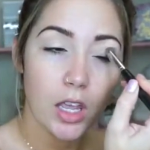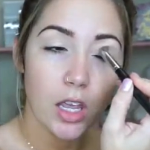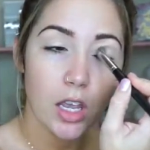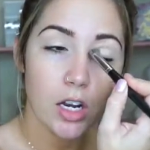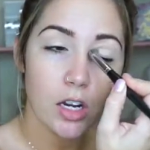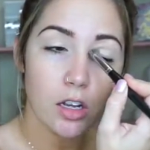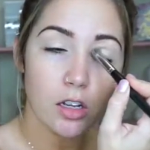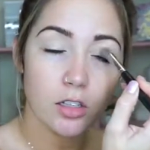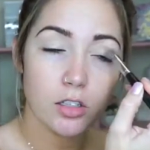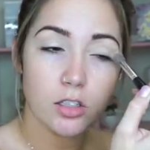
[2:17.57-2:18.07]

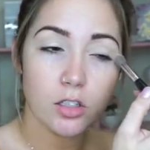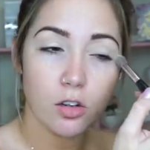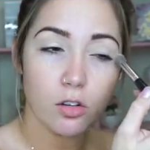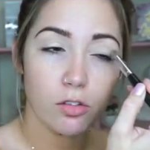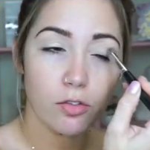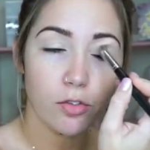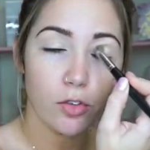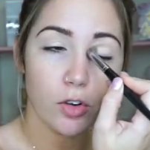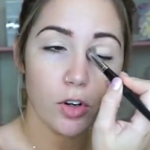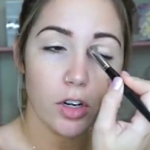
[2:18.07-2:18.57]
and also
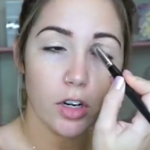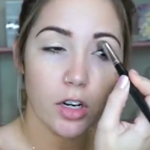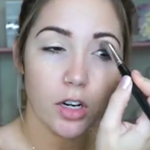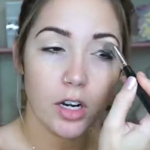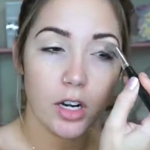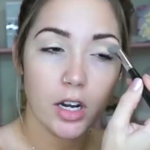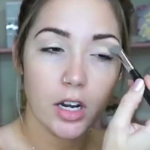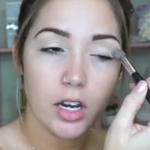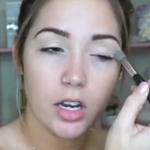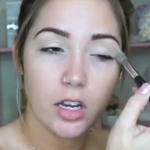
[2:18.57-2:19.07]

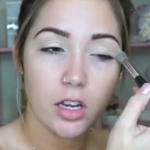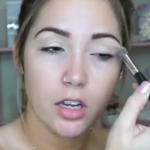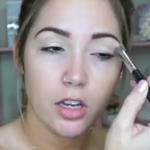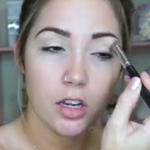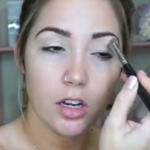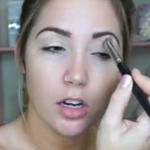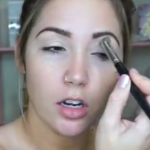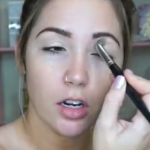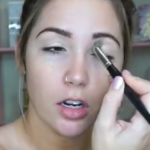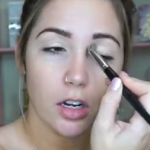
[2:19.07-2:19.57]
for
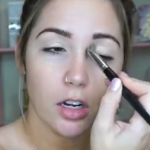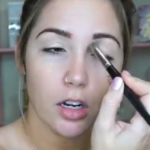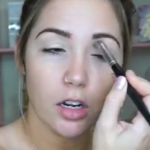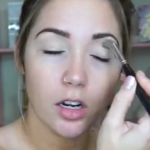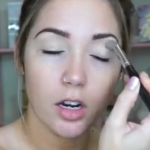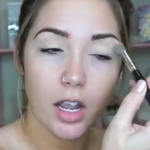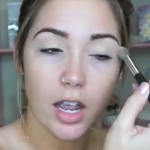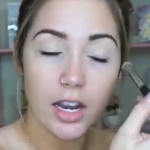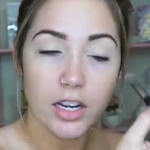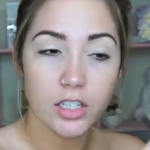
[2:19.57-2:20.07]

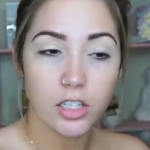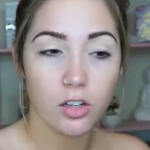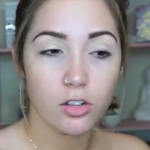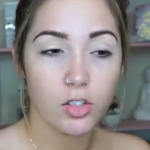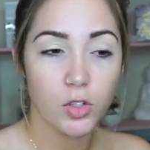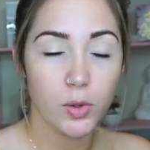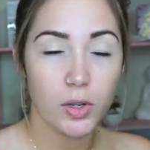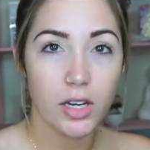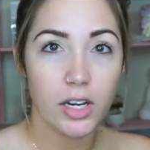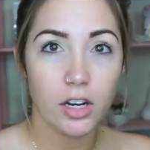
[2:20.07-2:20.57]
your eyeshadow
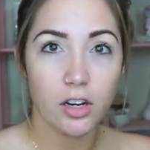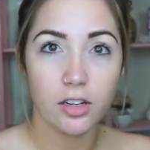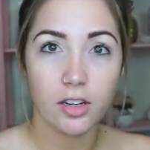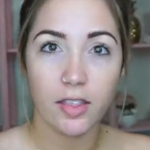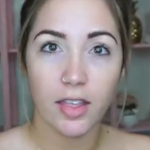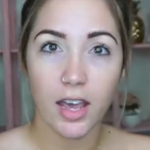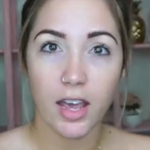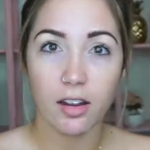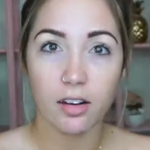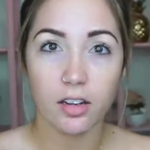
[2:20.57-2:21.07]
to adhere to
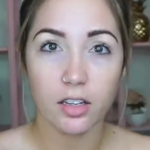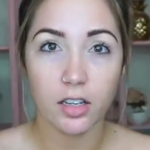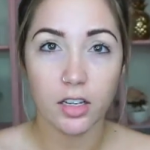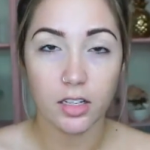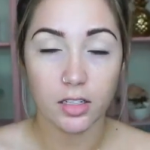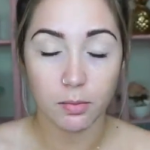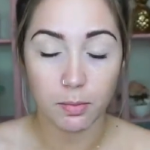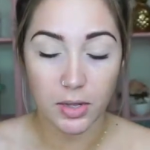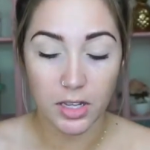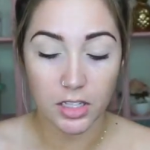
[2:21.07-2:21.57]
that
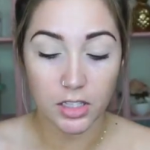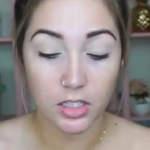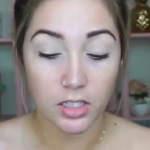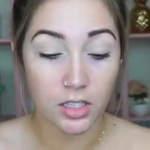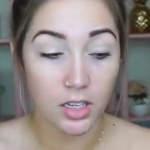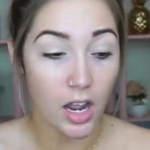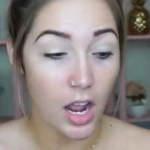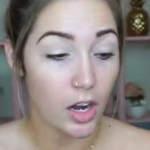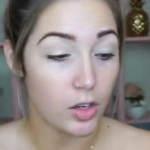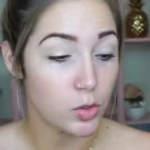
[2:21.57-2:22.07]
and be its
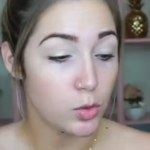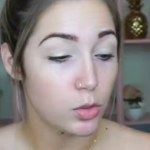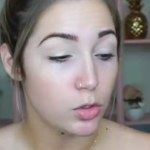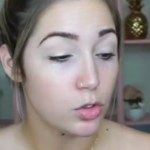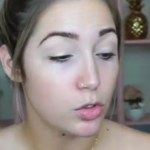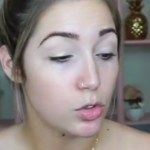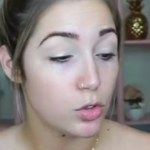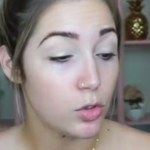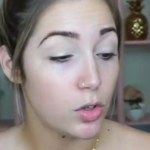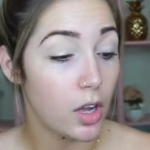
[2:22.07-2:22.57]
actual
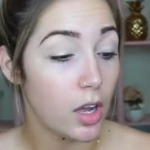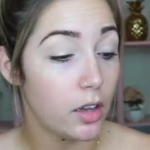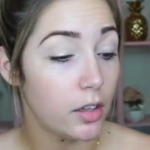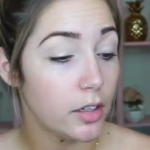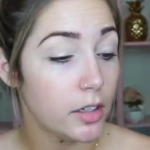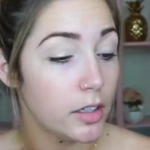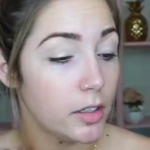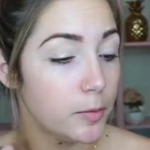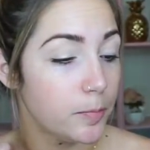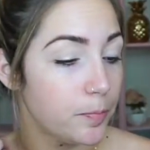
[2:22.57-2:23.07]
true
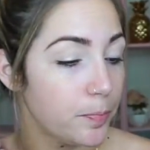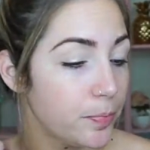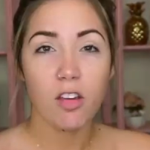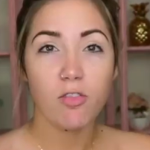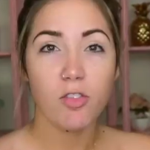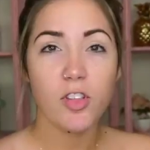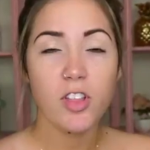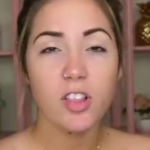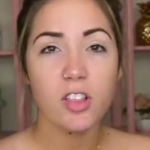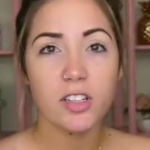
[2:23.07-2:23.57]
color.
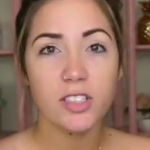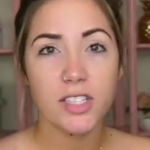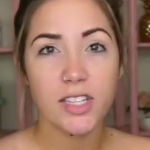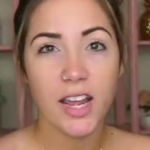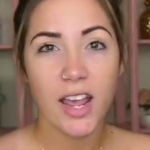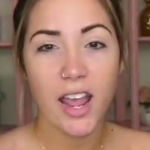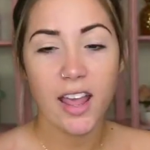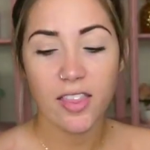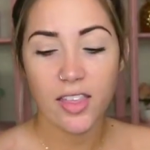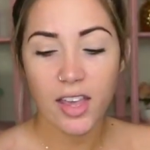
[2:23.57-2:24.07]
For the look
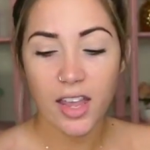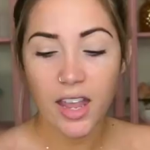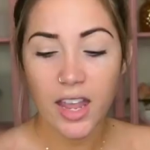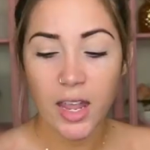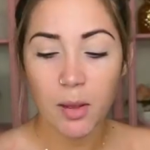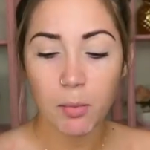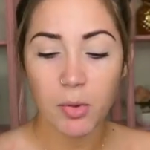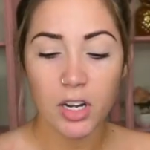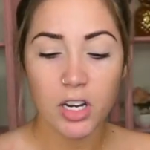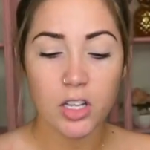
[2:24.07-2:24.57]
today, I think I
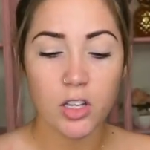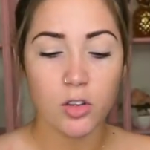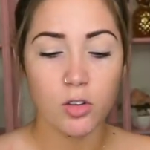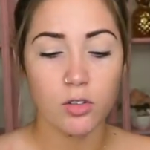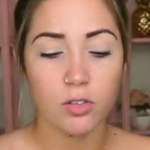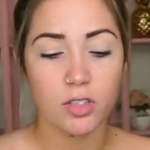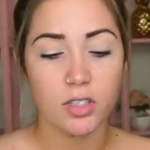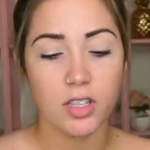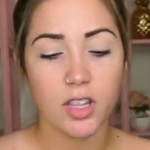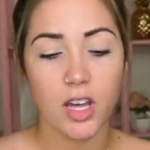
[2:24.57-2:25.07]
am going to
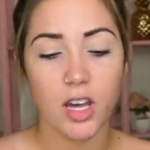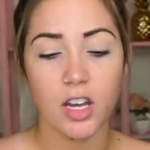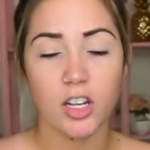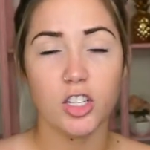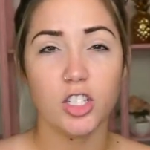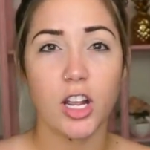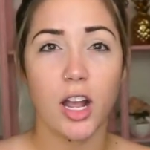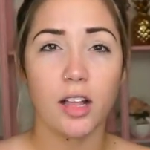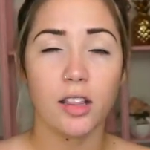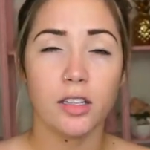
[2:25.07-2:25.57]
use the
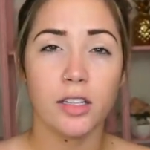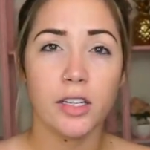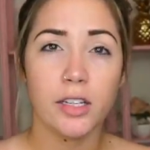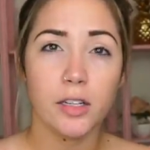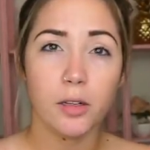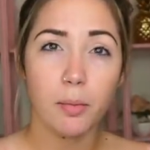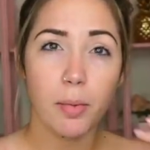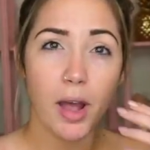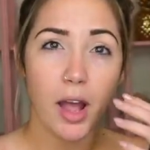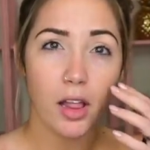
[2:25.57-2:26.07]
Jaclyn
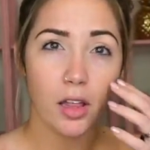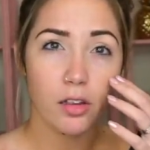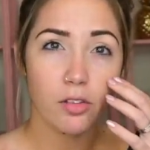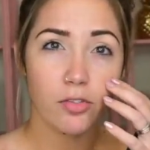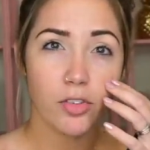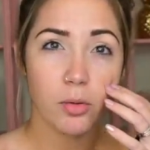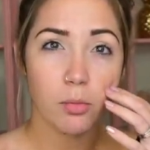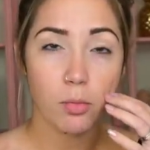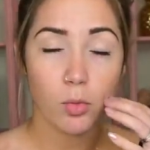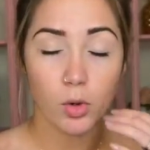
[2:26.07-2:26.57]
Hill
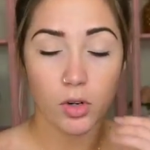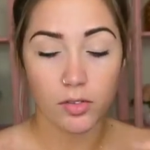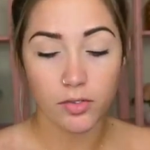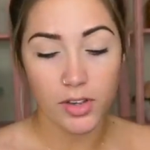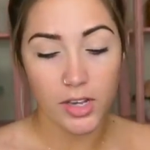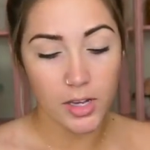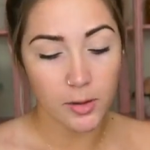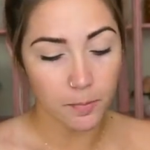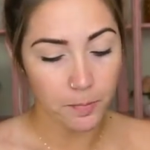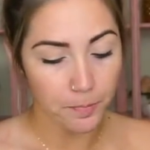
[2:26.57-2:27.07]
palette from
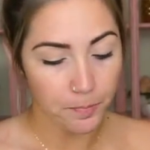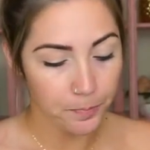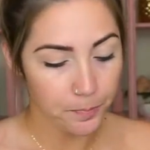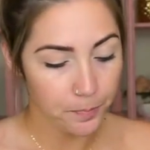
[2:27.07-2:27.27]
Morphe.